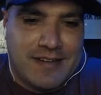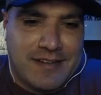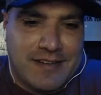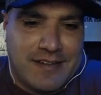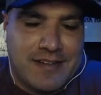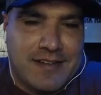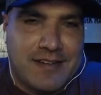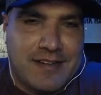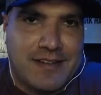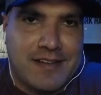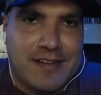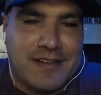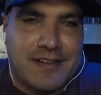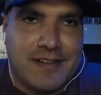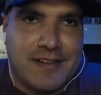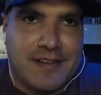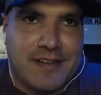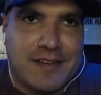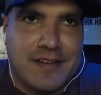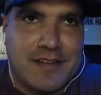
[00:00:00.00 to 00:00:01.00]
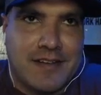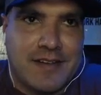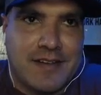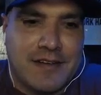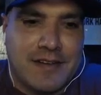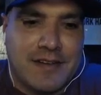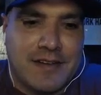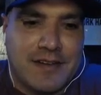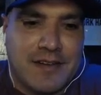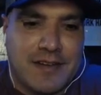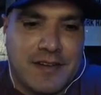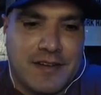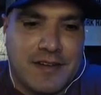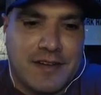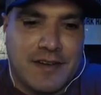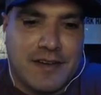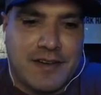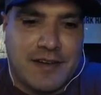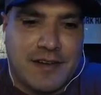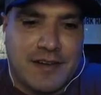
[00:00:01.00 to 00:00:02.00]

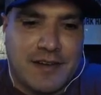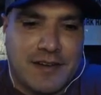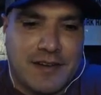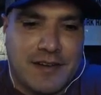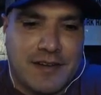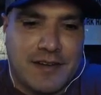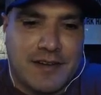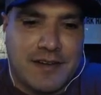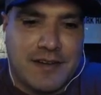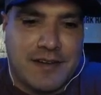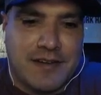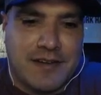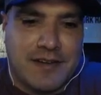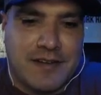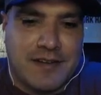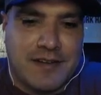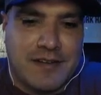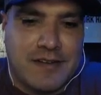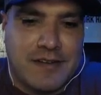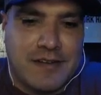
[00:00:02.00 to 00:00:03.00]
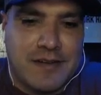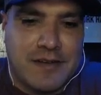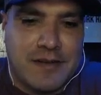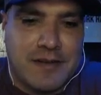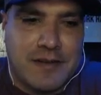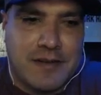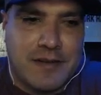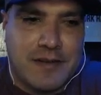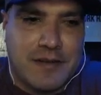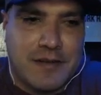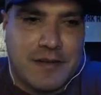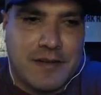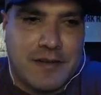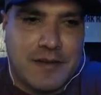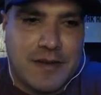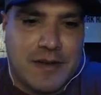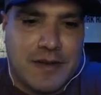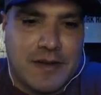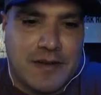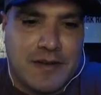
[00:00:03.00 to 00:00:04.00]

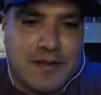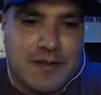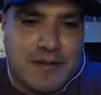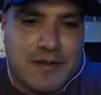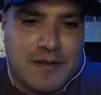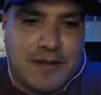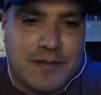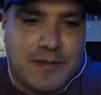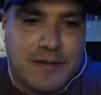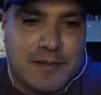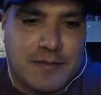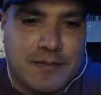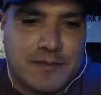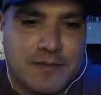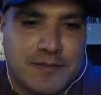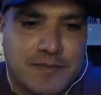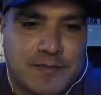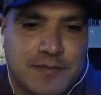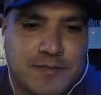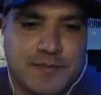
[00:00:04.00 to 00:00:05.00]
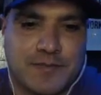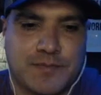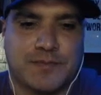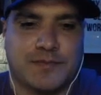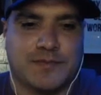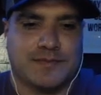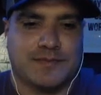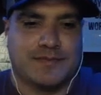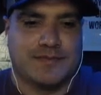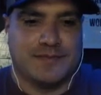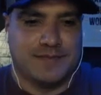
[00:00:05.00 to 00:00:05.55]
(not speaking)